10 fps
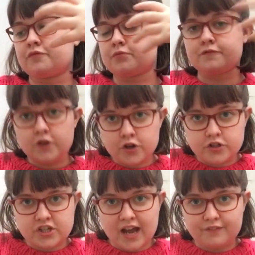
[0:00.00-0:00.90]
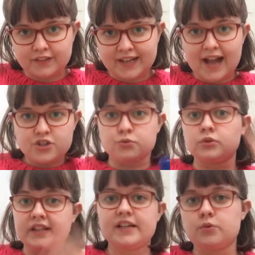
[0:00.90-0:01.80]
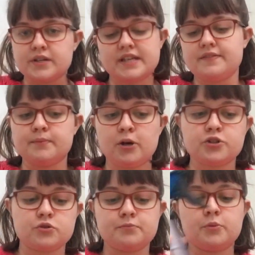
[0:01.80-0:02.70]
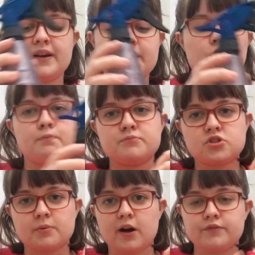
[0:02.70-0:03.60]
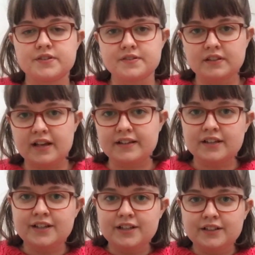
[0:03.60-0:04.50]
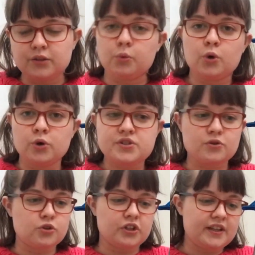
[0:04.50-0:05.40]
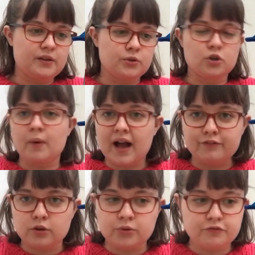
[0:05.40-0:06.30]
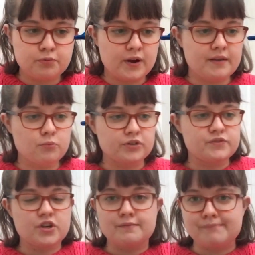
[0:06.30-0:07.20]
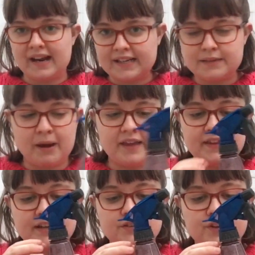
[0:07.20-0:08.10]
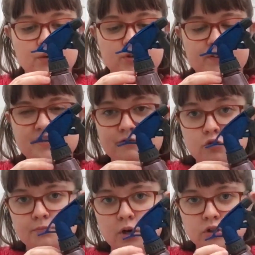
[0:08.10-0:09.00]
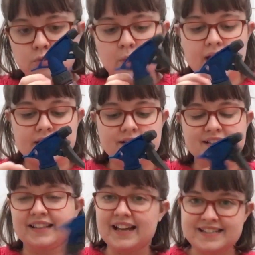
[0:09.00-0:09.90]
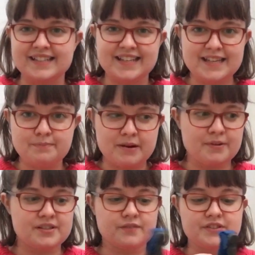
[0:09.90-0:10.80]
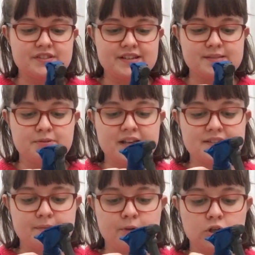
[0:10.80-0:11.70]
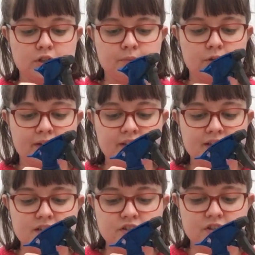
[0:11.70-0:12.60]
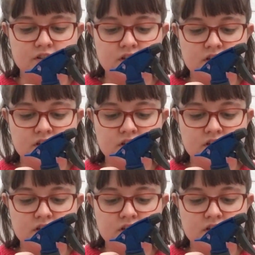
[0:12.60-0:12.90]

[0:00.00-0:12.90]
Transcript: have preferred to have like actual liquid in the bottle, but when it comes to it, obviously like the water or the liquid or whatever I would have put in would have turned manky by the end of it. I would have had to throw the bottle away, because I'd like to keep it, because obviously it's a plastic bottle. I'm not really into